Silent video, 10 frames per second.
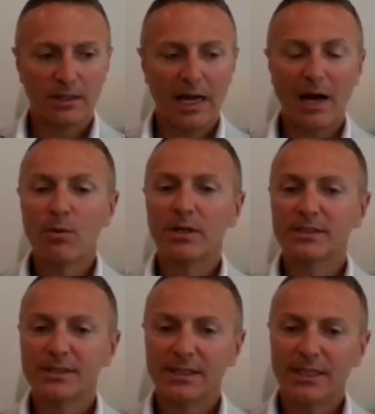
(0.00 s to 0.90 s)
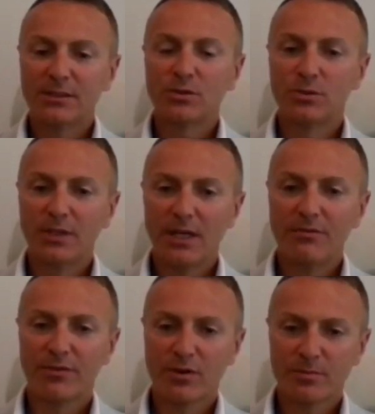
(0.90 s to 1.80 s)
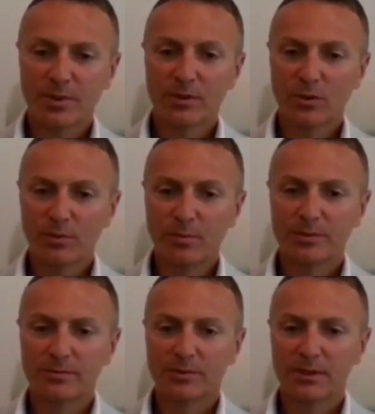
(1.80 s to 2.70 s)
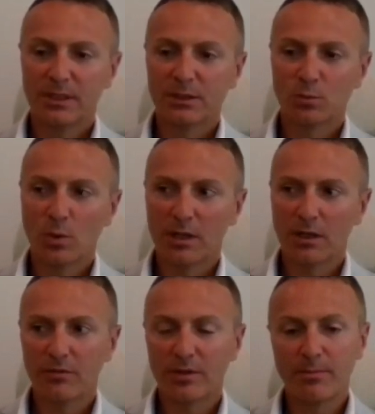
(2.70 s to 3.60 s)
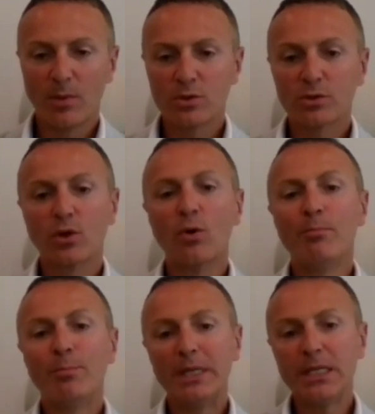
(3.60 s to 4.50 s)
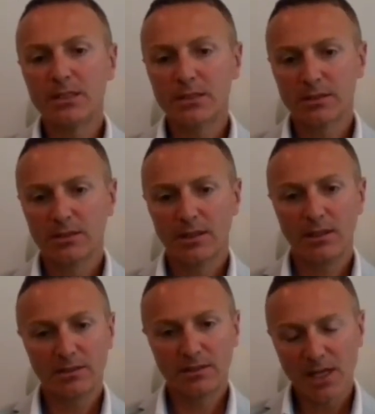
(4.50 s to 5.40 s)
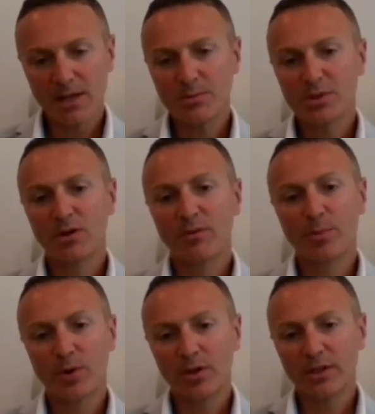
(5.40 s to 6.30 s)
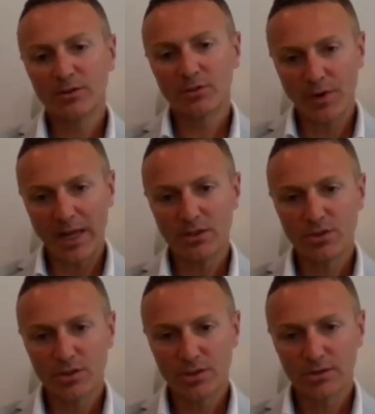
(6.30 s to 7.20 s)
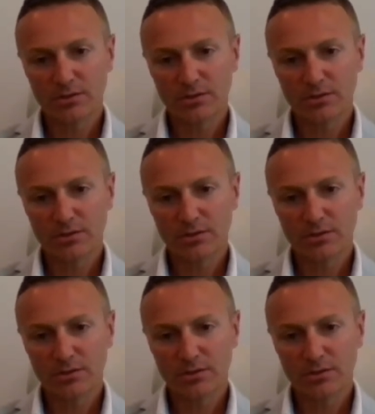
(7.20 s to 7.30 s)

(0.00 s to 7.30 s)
I want to say that today Fosber Group is one of the most complete in terms of product range,